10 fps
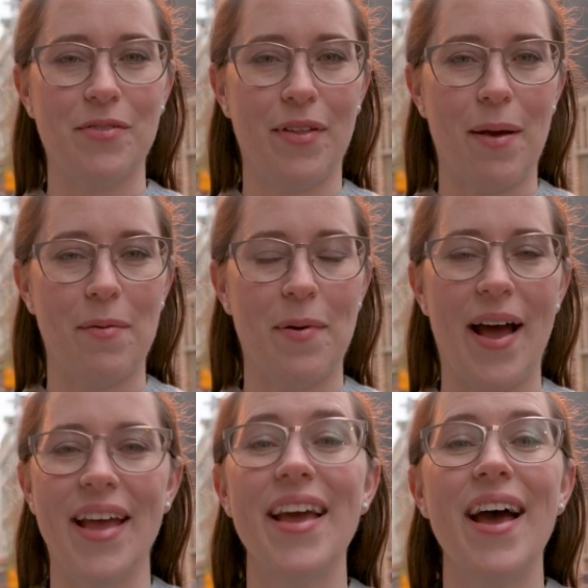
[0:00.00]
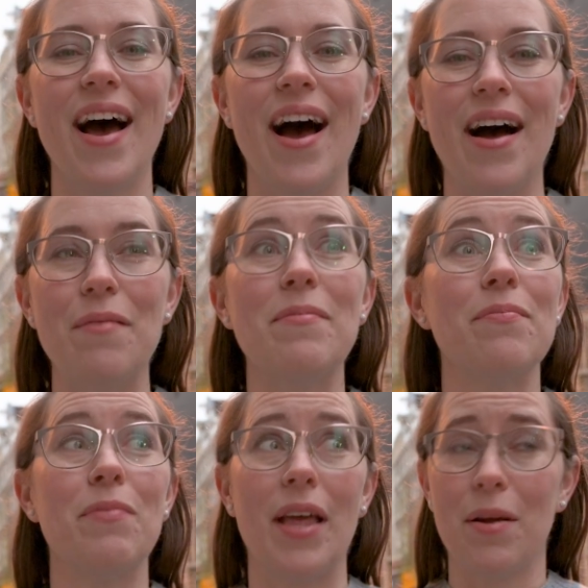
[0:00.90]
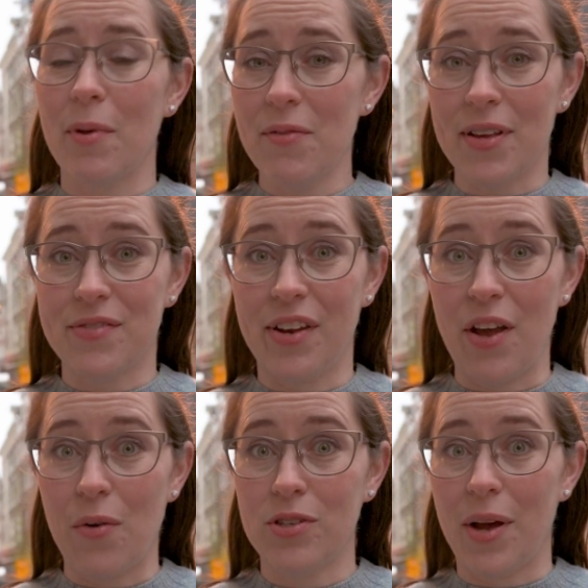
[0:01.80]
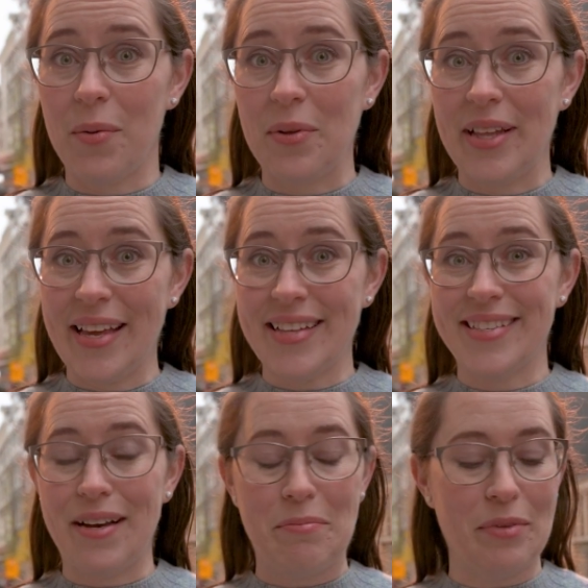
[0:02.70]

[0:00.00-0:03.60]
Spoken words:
for the apple pie, in a previous video, which I will link down